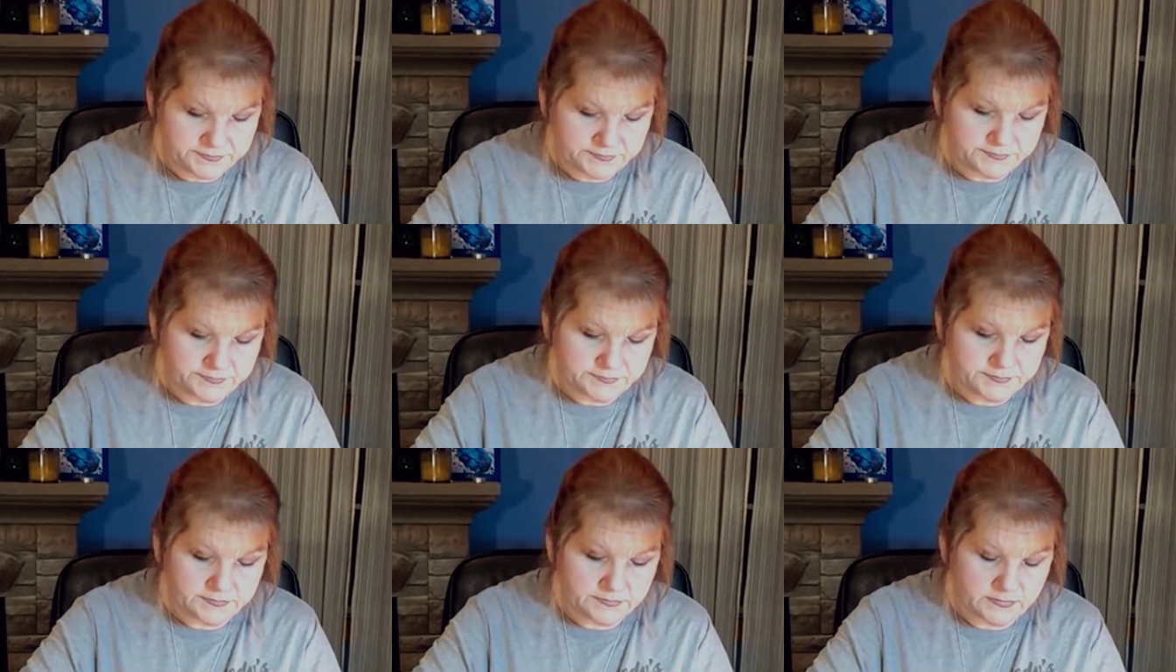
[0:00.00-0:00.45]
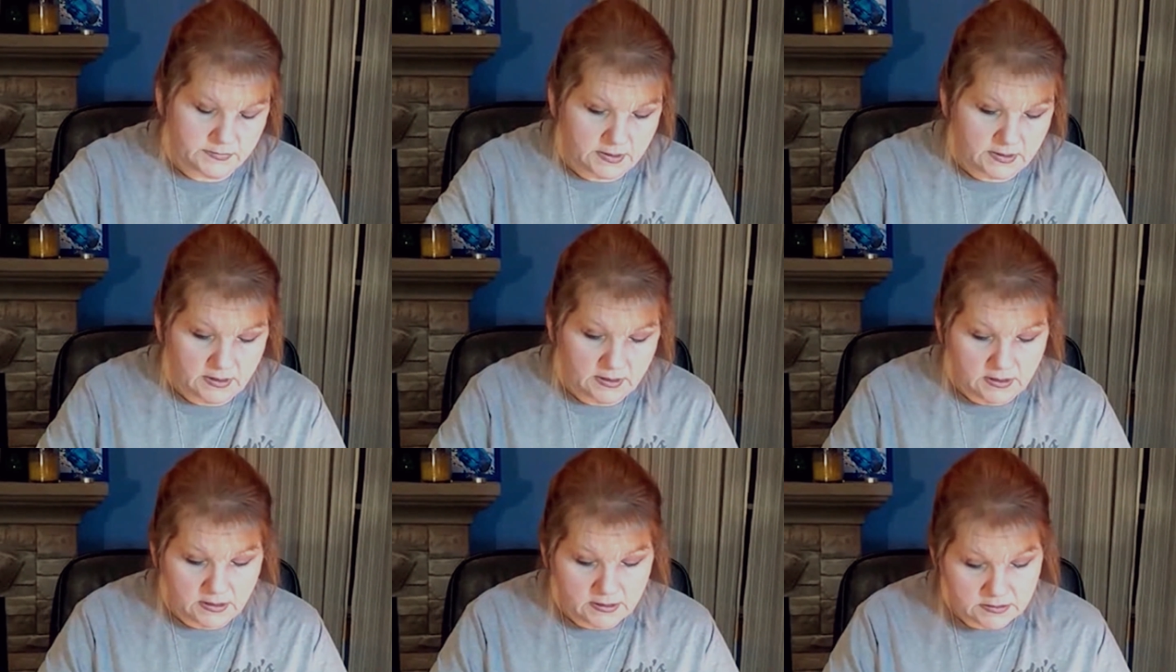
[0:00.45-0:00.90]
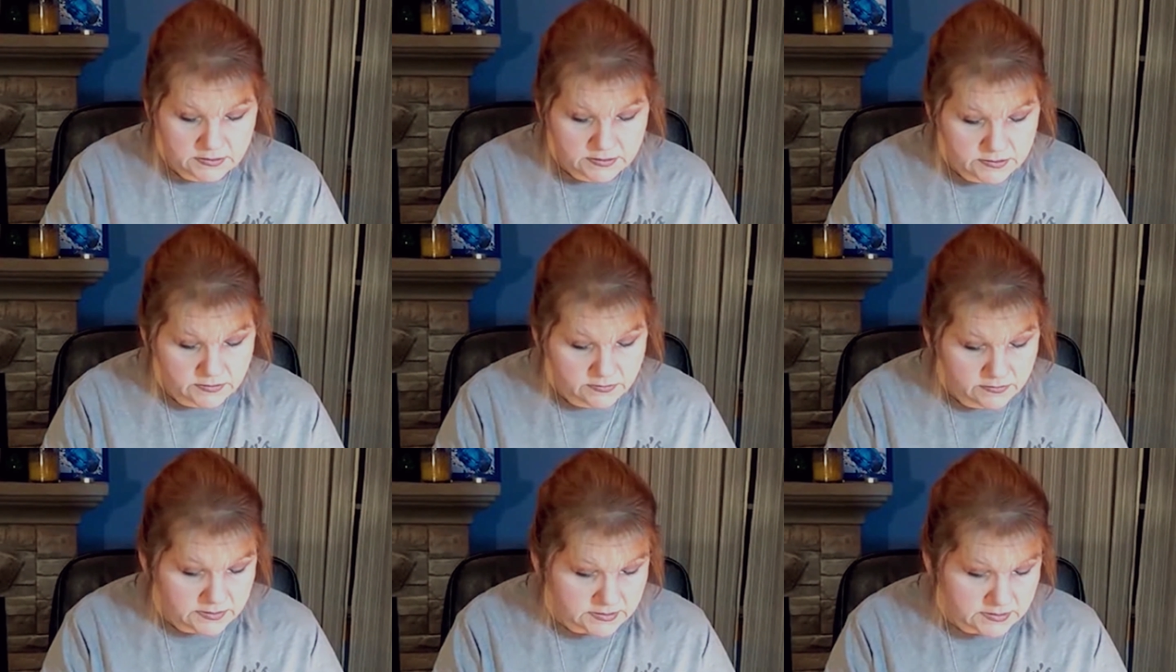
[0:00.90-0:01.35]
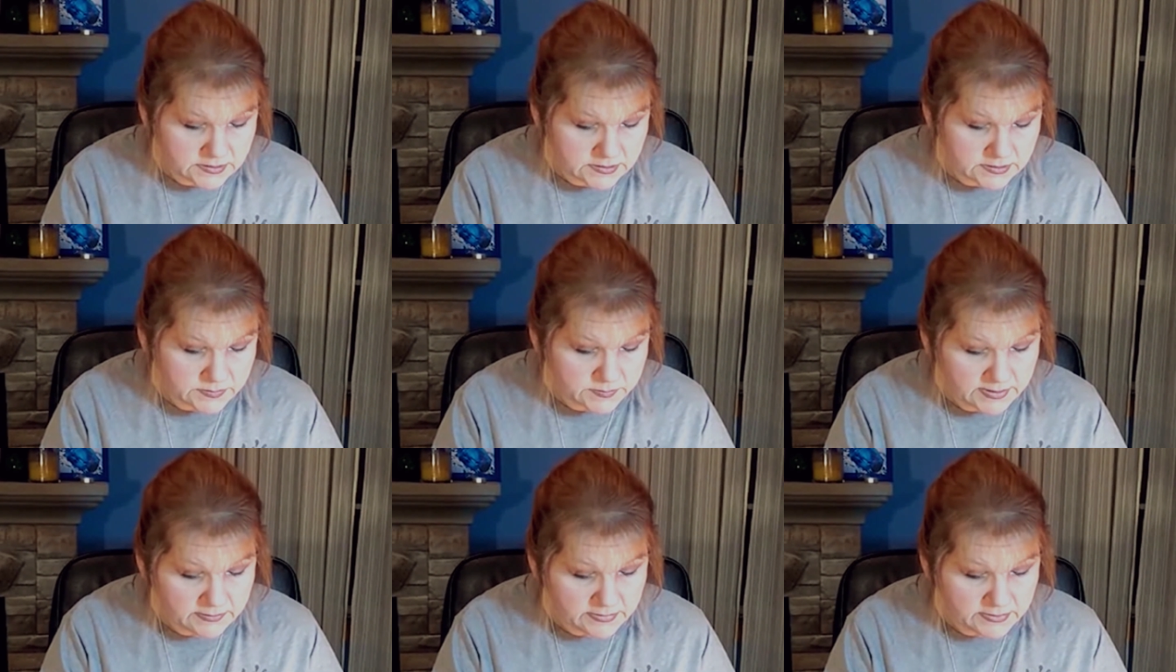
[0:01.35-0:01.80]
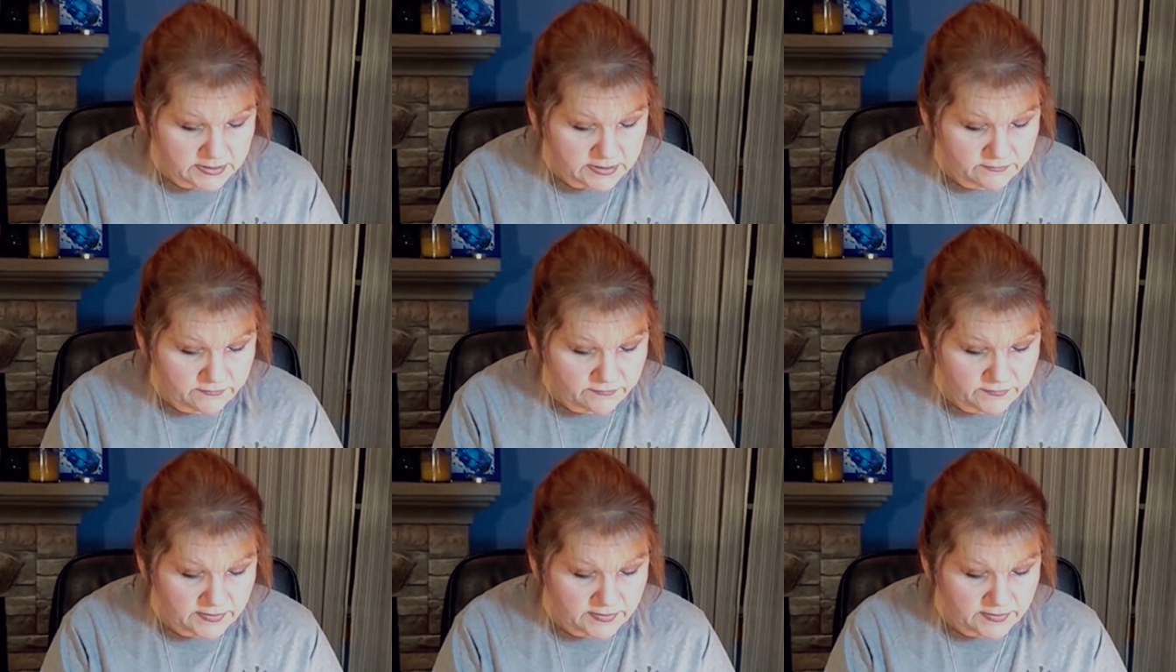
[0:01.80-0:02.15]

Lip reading: Maybelline Fit Me in Light.